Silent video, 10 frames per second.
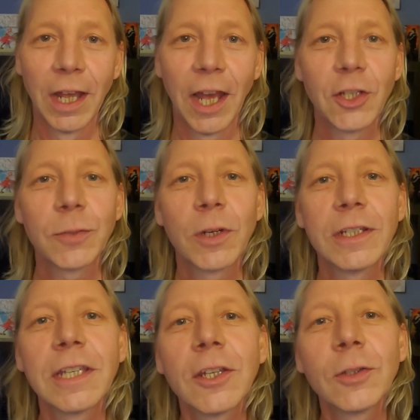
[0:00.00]
I just want to
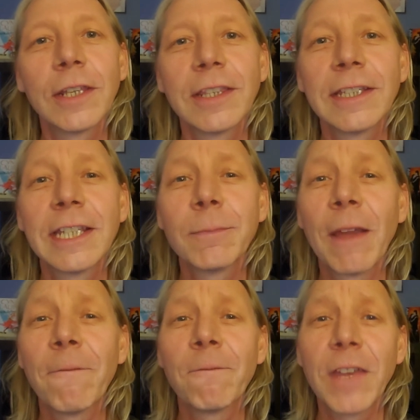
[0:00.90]
tell you that this is my
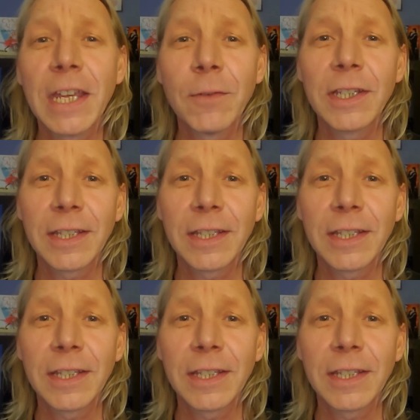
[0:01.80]
favorite